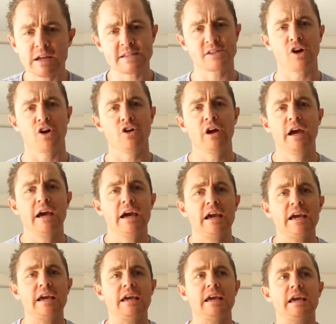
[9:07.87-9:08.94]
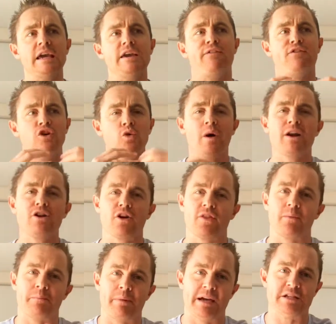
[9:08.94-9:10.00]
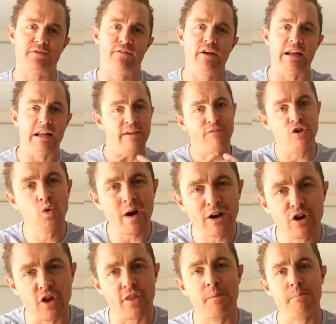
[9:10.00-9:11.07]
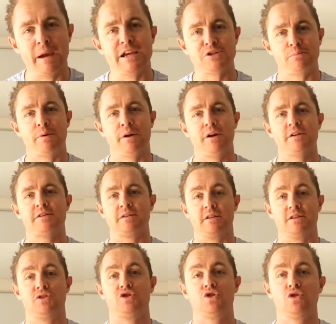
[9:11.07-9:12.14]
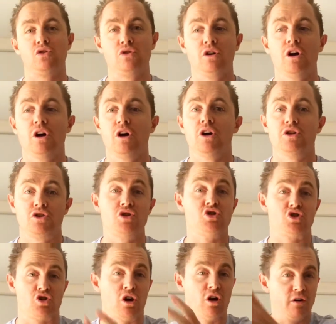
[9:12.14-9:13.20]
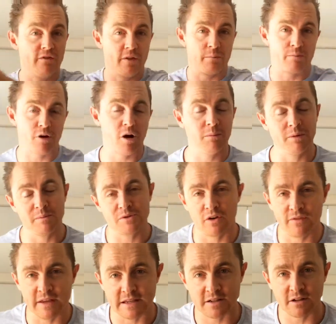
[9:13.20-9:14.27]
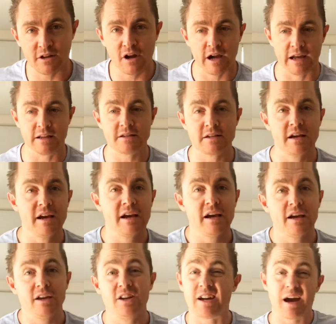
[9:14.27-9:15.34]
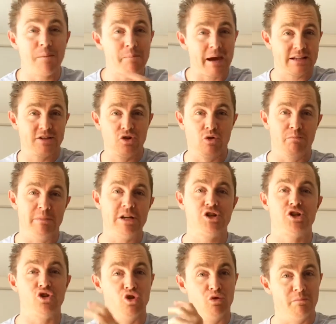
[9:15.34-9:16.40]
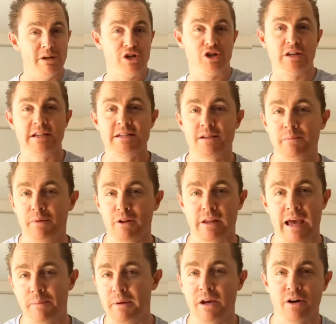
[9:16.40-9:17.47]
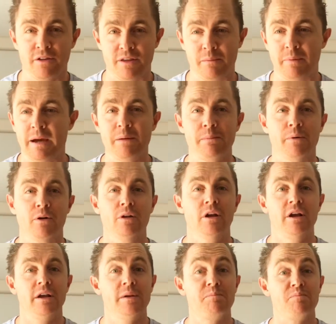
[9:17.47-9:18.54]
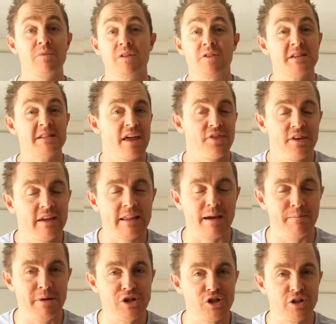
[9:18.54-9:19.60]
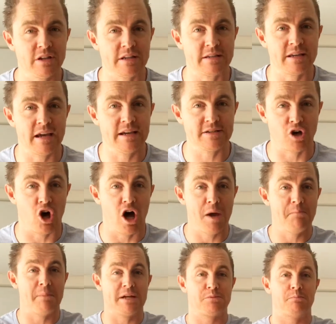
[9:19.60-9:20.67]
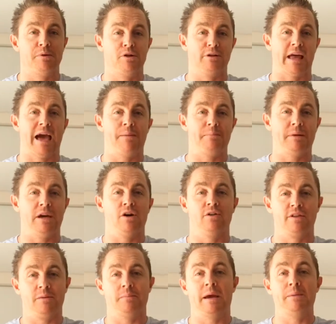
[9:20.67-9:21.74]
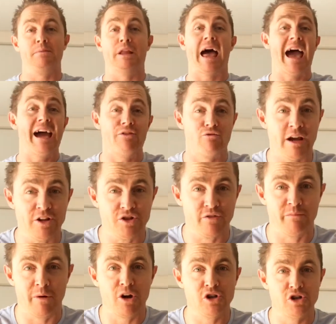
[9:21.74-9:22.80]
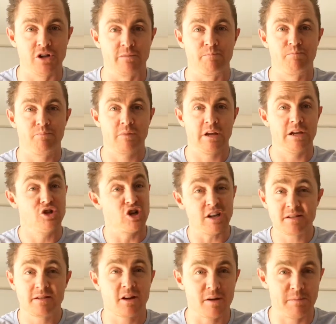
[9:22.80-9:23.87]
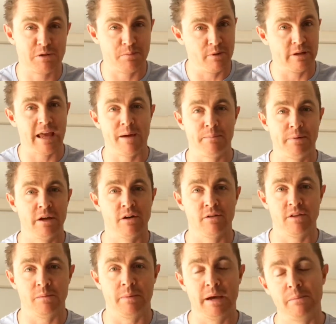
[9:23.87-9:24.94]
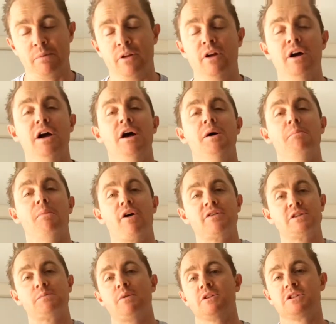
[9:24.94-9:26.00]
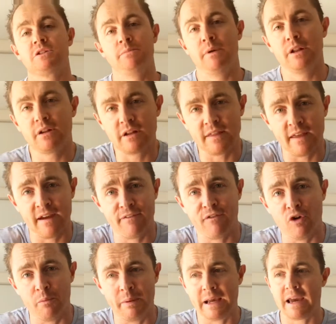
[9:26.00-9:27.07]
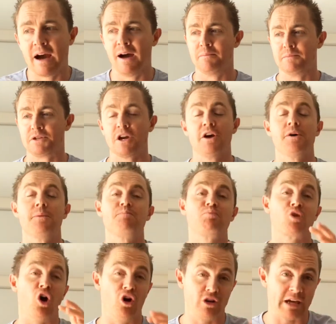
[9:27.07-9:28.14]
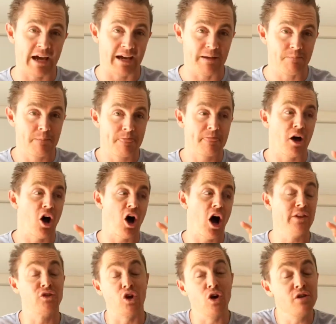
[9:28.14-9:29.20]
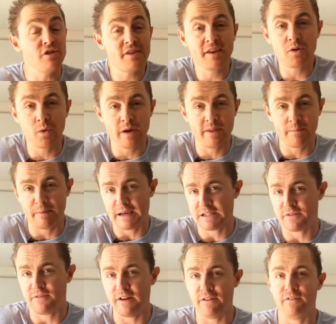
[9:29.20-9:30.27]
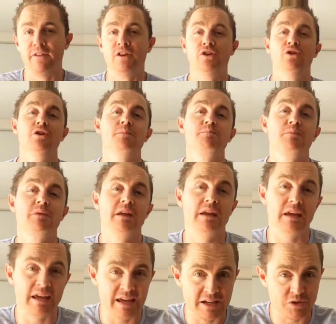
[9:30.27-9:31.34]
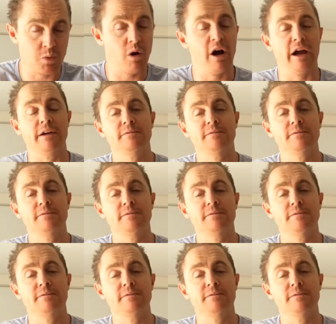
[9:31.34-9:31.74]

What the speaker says: So if you are not the best fit, if you are not the best person to solve the problems of this client, you come back to your mission. Your mission is to build happy, healthy people. There's nothing in that mission that says I must build happy, healthy people at Range of Motion, just that I must build happy, healthy people. My responsibility therefore becomes, okay, I don't think we're the best fit for you. Here's why.